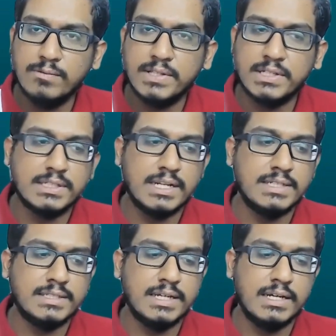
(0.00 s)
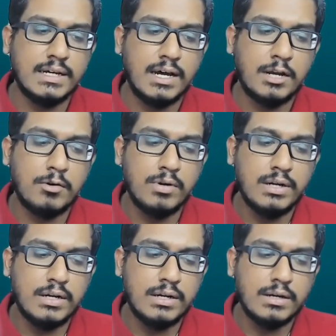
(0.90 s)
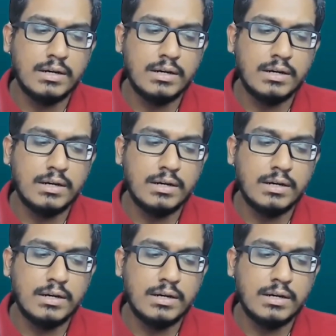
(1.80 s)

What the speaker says: which is, let's say, around